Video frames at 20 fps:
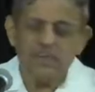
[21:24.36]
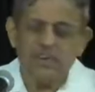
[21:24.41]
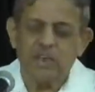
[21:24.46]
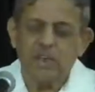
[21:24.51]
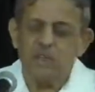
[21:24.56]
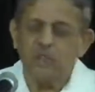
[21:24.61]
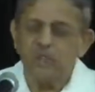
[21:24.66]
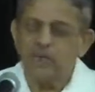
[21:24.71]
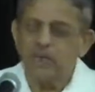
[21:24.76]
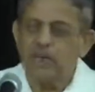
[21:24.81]

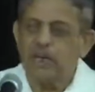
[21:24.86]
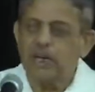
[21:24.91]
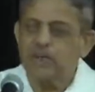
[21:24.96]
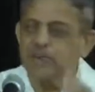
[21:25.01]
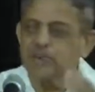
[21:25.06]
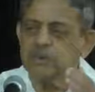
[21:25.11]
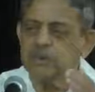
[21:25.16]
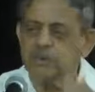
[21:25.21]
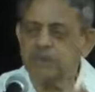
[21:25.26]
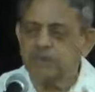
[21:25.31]
If you try
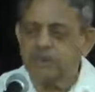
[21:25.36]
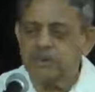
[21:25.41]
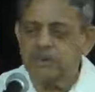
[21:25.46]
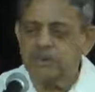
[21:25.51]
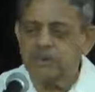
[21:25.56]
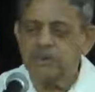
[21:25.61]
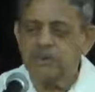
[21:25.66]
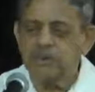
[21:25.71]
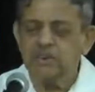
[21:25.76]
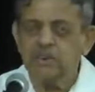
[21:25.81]
to
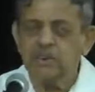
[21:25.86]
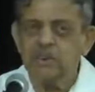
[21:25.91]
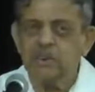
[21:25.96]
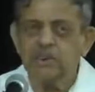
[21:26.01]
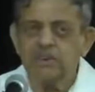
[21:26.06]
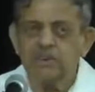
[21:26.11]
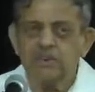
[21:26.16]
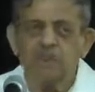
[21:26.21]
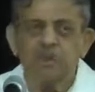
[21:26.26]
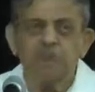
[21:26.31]
suppress,
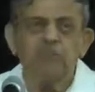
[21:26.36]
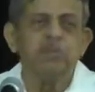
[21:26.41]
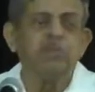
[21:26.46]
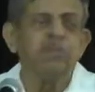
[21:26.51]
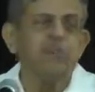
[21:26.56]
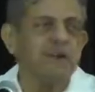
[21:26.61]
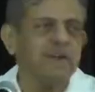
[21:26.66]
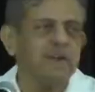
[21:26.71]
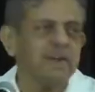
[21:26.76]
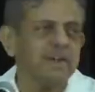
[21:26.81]
it will
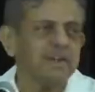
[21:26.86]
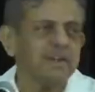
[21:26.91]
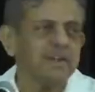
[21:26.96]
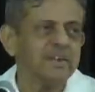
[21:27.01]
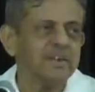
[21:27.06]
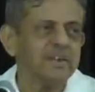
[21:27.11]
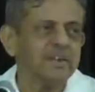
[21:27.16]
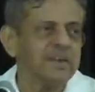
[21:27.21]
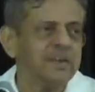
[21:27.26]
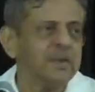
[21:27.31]
boomerang.
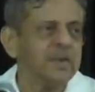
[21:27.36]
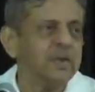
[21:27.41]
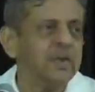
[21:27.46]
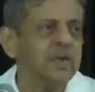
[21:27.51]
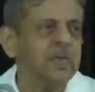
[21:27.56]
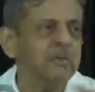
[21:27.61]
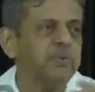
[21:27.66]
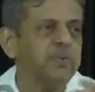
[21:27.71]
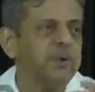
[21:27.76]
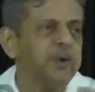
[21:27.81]
If you
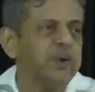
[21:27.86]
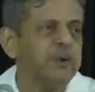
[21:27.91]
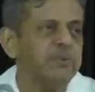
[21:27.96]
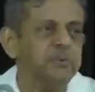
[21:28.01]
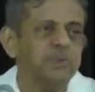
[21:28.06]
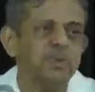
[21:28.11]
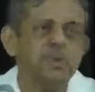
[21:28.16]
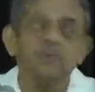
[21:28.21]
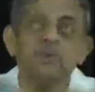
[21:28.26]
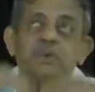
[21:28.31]
give
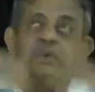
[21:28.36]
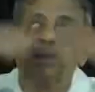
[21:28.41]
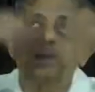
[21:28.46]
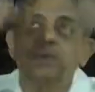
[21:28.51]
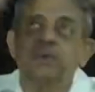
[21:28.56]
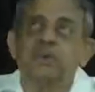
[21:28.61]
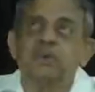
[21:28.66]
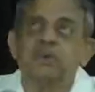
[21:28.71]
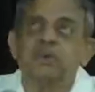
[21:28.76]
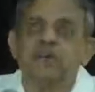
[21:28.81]
freedom, it will
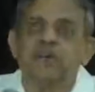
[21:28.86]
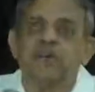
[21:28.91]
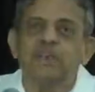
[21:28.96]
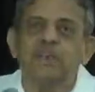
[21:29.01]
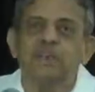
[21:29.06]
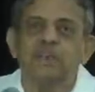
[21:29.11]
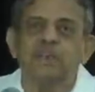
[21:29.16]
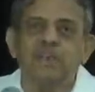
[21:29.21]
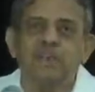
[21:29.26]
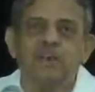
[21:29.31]
turn into a
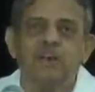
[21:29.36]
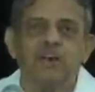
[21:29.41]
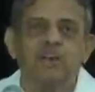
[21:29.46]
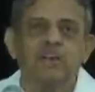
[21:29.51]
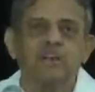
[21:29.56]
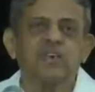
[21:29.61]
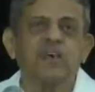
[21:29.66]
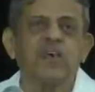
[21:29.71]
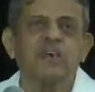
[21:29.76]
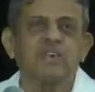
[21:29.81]
license and
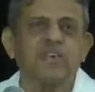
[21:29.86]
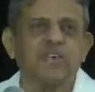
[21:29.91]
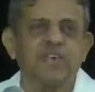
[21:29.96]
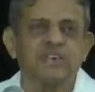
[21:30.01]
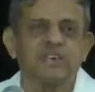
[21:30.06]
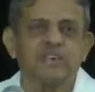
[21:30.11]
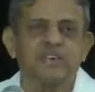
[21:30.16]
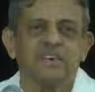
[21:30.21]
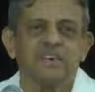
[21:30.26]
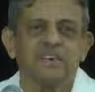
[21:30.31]
cause all the
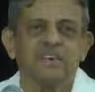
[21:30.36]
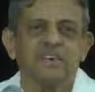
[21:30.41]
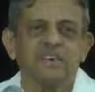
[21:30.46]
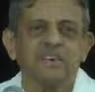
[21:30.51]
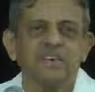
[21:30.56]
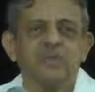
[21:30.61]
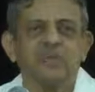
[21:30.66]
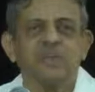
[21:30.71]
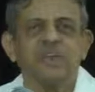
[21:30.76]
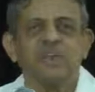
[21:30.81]
hazard.
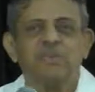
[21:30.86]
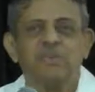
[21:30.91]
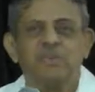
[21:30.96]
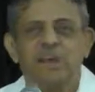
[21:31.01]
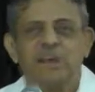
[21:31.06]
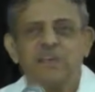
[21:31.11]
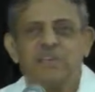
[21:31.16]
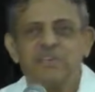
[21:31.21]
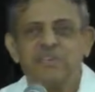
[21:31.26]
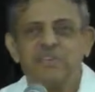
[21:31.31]
What are the
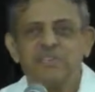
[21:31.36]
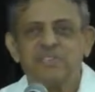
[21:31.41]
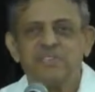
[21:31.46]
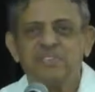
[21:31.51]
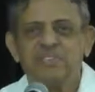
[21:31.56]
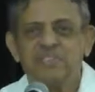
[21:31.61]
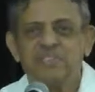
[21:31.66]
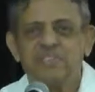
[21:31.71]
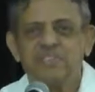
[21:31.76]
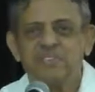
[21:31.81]
way out?
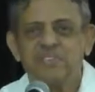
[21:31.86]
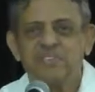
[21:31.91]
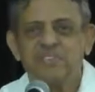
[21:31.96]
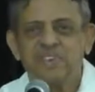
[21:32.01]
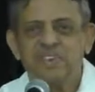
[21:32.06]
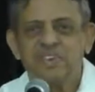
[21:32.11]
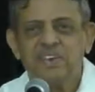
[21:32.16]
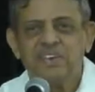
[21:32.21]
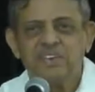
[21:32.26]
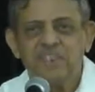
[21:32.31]

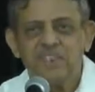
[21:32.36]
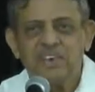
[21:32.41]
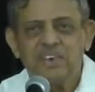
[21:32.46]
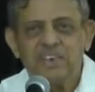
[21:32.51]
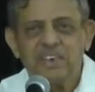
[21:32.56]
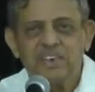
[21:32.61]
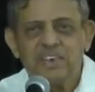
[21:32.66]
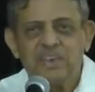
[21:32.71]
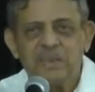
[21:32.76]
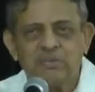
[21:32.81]
It's
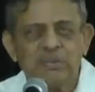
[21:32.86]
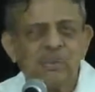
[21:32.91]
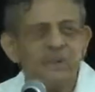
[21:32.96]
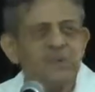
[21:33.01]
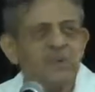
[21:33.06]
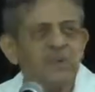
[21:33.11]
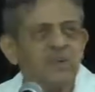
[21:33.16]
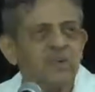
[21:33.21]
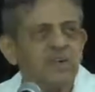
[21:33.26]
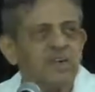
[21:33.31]
here that
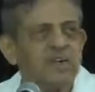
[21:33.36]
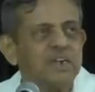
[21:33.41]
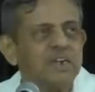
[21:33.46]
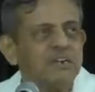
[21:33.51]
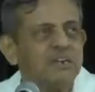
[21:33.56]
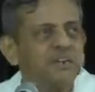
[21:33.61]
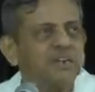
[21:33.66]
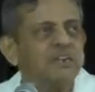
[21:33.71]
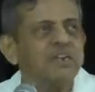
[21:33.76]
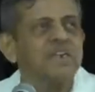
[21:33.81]
Bhakti
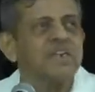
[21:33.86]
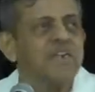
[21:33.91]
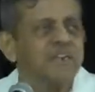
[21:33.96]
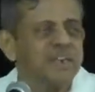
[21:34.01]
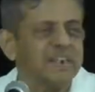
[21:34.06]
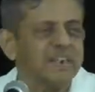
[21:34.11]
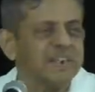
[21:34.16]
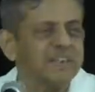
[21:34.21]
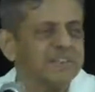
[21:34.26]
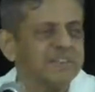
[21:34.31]
Yoga gives the
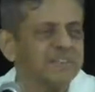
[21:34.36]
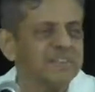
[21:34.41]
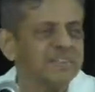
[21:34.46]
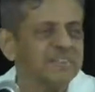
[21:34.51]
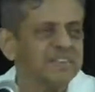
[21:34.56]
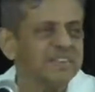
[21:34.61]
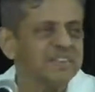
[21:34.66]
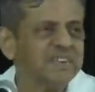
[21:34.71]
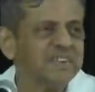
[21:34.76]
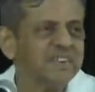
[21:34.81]
secret.
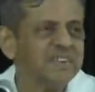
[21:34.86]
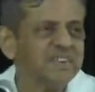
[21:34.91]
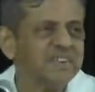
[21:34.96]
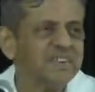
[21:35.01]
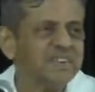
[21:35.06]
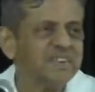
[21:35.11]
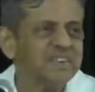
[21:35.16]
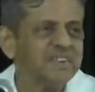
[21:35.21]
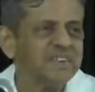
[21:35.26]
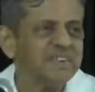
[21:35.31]

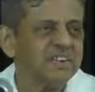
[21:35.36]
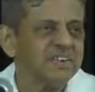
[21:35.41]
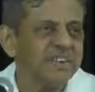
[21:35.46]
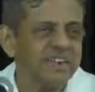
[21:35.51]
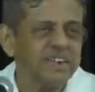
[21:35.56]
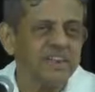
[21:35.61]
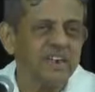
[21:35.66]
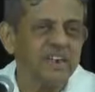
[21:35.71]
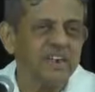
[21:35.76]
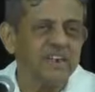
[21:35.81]
The
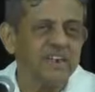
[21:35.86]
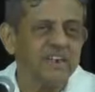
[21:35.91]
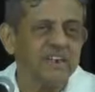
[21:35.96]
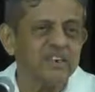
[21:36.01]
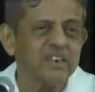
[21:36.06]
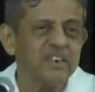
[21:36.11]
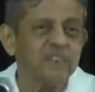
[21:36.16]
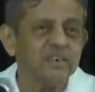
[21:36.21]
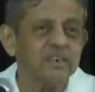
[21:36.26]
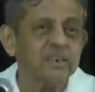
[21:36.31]
secret
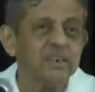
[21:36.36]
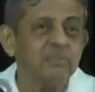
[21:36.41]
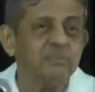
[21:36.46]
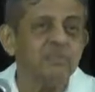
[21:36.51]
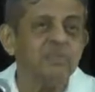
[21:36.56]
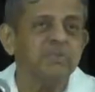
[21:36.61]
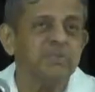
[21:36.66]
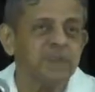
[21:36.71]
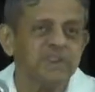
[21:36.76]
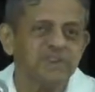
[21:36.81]
is
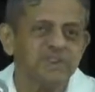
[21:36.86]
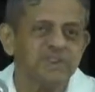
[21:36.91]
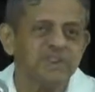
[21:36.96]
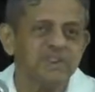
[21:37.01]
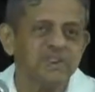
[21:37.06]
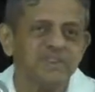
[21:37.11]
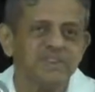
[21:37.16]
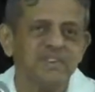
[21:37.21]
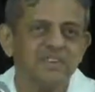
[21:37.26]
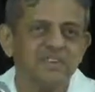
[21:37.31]

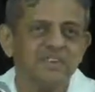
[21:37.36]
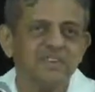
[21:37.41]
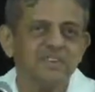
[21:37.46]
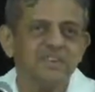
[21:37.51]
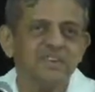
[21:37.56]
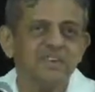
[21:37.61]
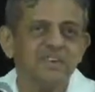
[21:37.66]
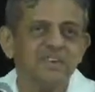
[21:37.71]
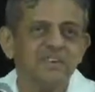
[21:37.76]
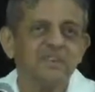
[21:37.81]
sublimation
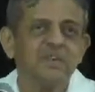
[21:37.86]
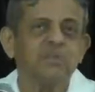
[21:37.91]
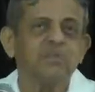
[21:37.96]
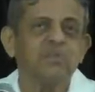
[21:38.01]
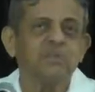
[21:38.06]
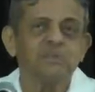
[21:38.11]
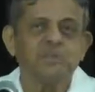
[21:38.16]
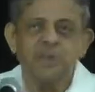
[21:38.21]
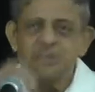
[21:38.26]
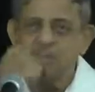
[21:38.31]

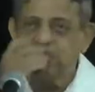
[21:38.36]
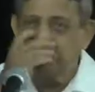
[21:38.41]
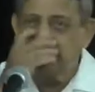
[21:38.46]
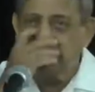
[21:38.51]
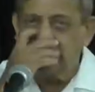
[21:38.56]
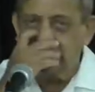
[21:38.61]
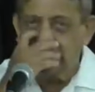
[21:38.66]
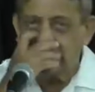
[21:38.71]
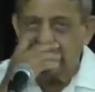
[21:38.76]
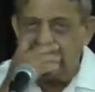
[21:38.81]

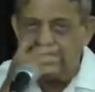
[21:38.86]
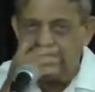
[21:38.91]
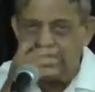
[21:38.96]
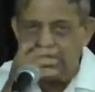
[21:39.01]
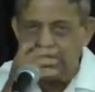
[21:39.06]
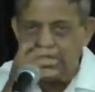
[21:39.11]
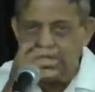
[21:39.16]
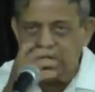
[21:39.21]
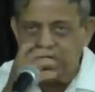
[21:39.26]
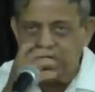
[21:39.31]
of desires.